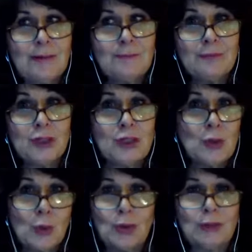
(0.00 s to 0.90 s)

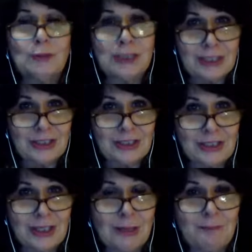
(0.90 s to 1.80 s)
your
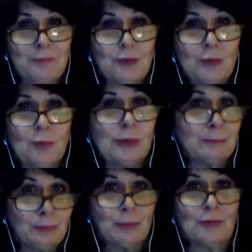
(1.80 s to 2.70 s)
relationship will
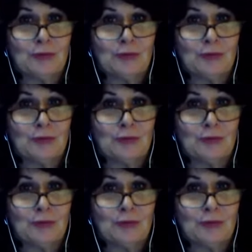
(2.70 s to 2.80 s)
improve.